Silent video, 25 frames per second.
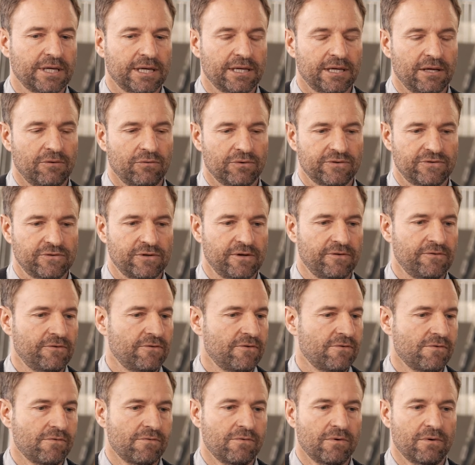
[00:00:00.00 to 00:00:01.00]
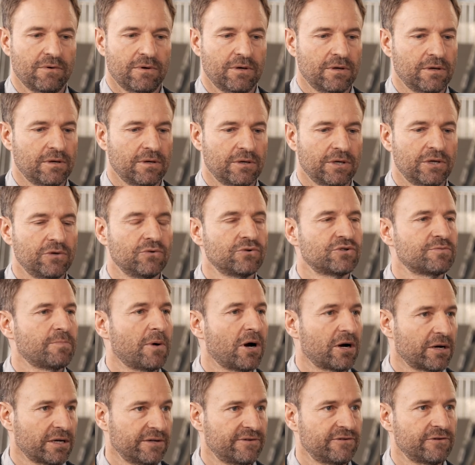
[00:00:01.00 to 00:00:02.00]
and it was a, a huge
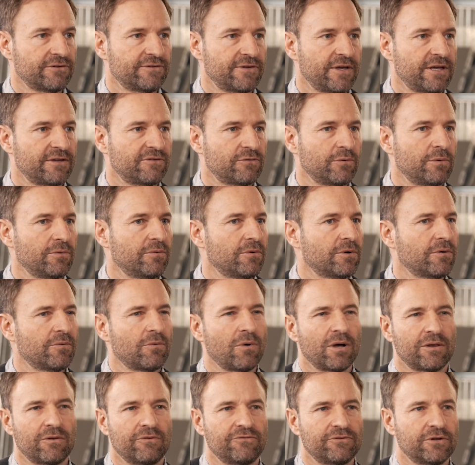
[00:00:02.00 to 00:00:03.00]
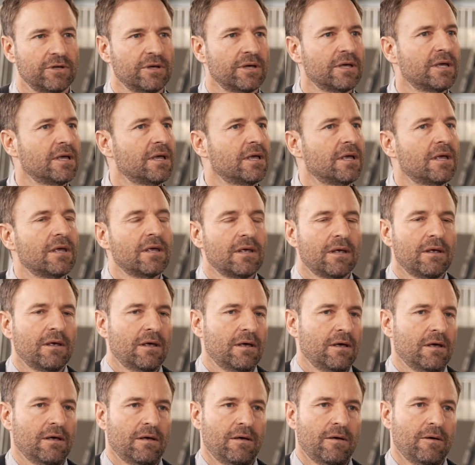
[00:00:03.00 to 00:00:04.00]
market success. We were one of the
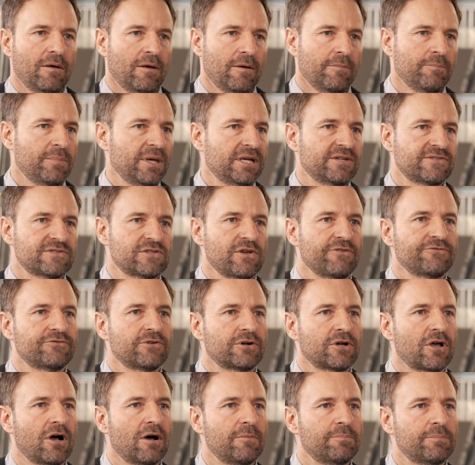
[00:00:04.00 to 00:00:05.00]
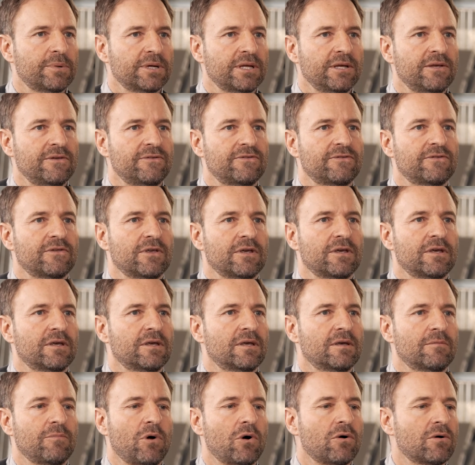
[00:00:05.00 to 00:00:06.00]
uh, biggest software companies uh,
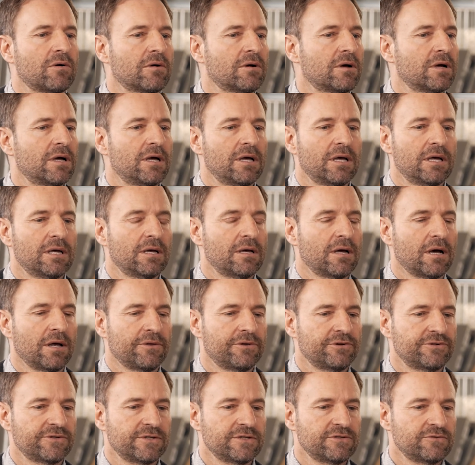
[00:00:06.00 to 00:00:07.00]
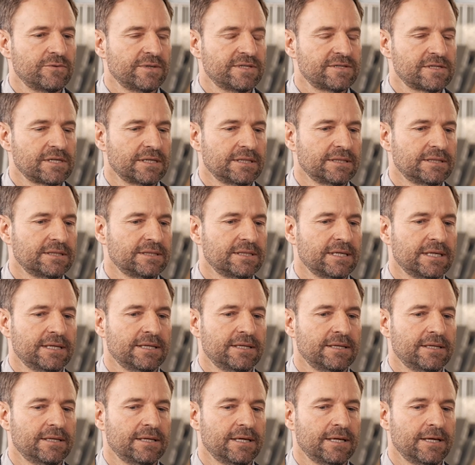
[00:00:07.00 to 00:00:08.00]
among uh, others in Switzerland,
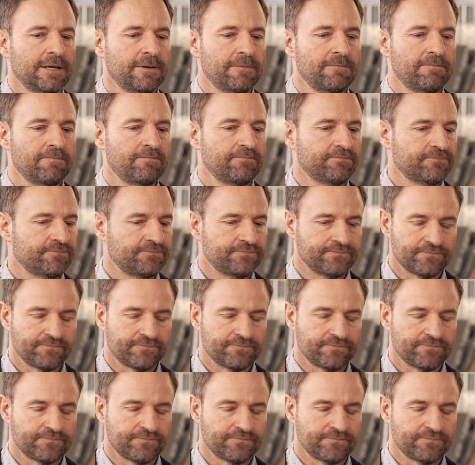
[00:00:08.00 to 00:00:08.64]
and um,